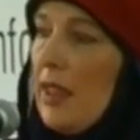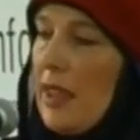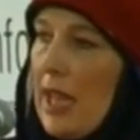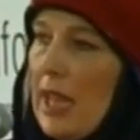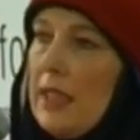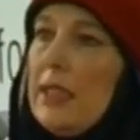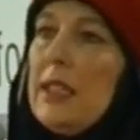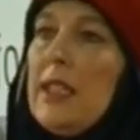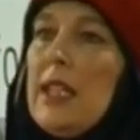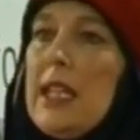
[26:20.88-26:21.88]
And
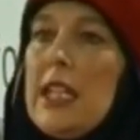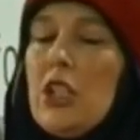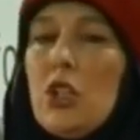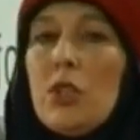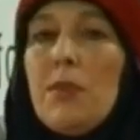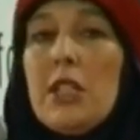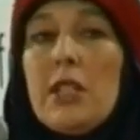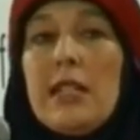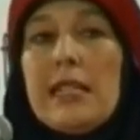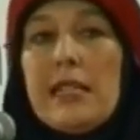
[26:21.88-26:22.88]
then he took me
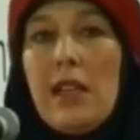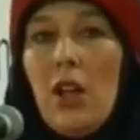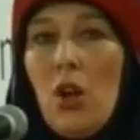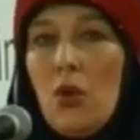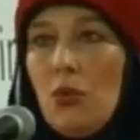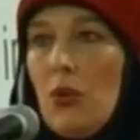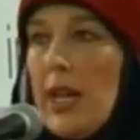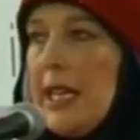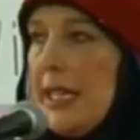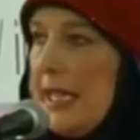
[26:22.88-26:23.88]
to this
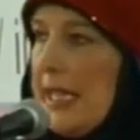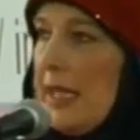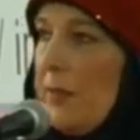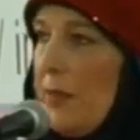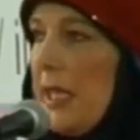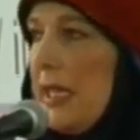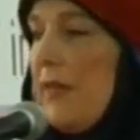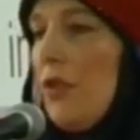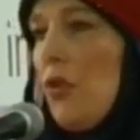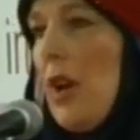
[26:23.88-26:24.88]
raised
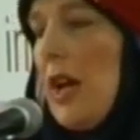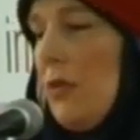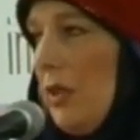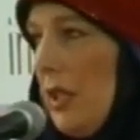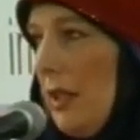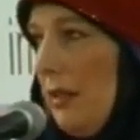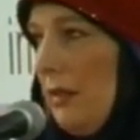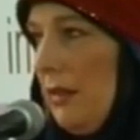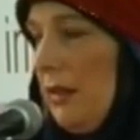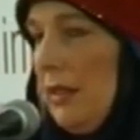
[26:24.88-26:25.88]
piece of ground
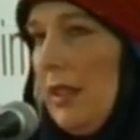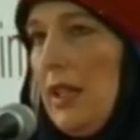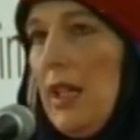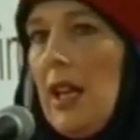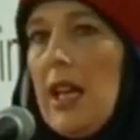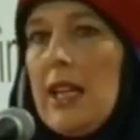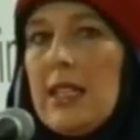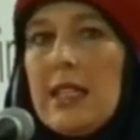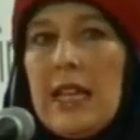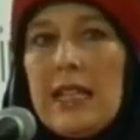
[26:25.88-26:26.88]

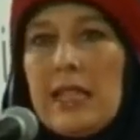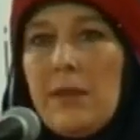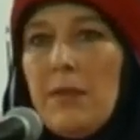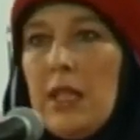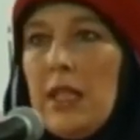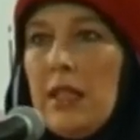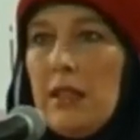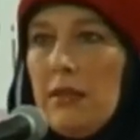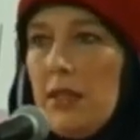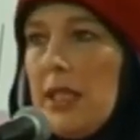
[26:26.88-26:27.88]
and asked
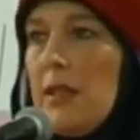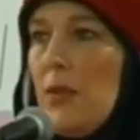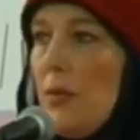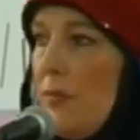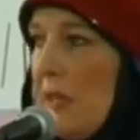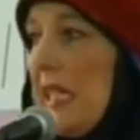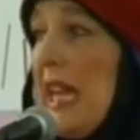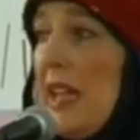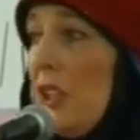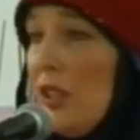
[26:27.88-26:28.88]
me to
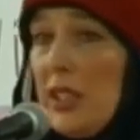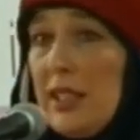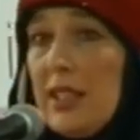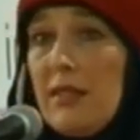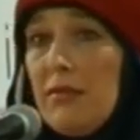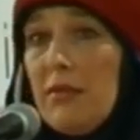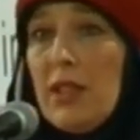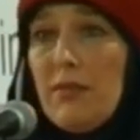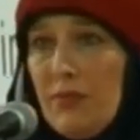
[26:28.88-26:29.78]
stand on it